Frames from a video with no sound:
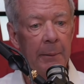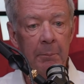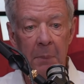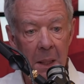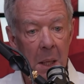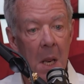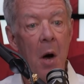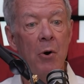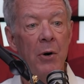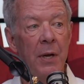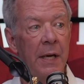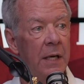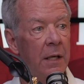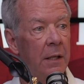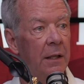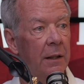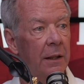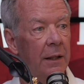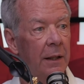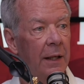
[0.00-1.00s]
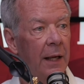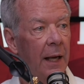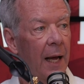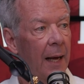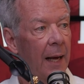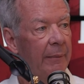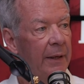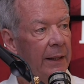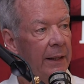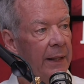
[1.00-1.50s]
Baloney.
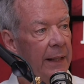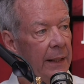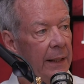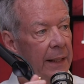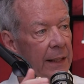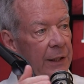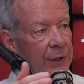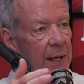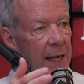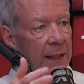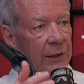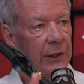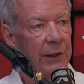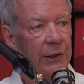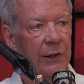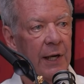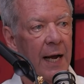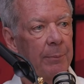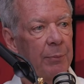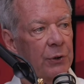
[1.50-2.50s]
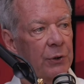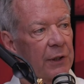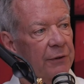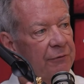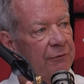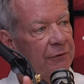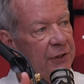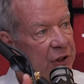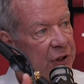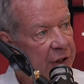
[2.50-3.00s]
I mean, he, he cites examples of
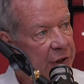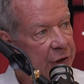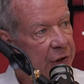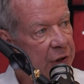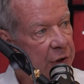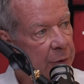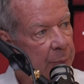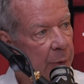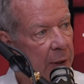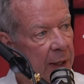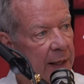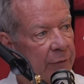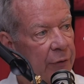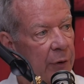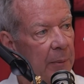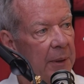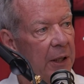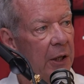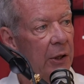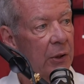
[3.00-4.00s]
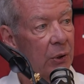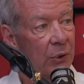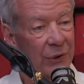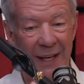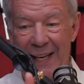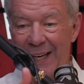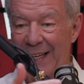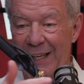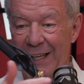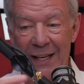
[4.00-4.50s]
physicians praying for miracles
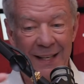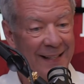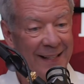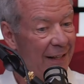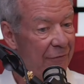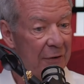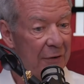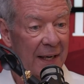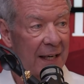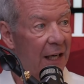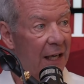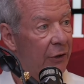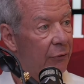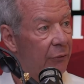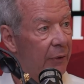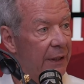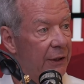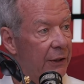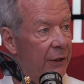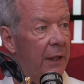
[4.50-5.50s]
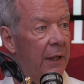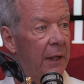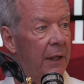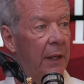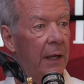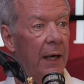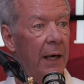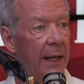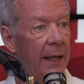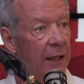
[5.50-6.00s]
in, in different countries, mm-hmm.
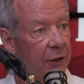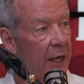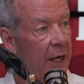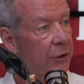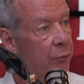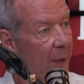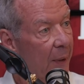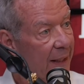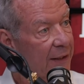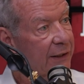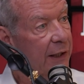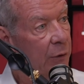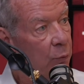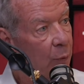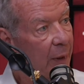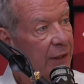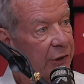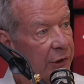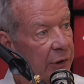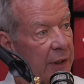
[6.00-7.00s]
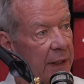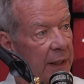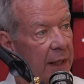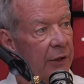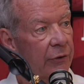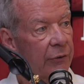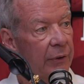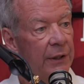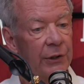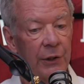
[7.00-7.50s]
uh, as, as well as in Western
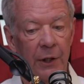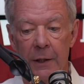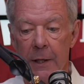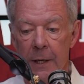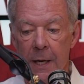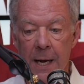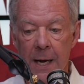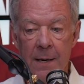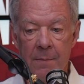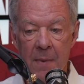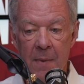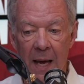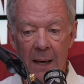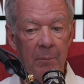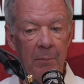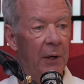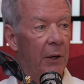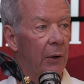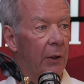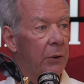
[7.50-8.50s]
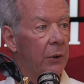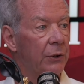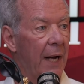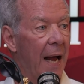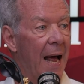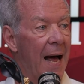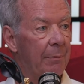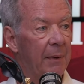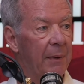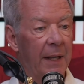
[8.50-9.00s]
countries, and, and miracles
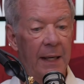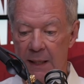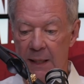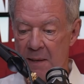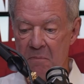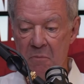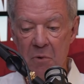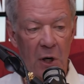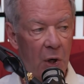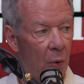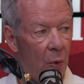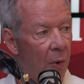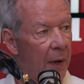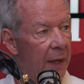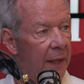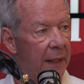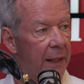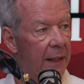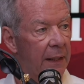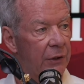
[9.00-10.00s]
happening and them recording it.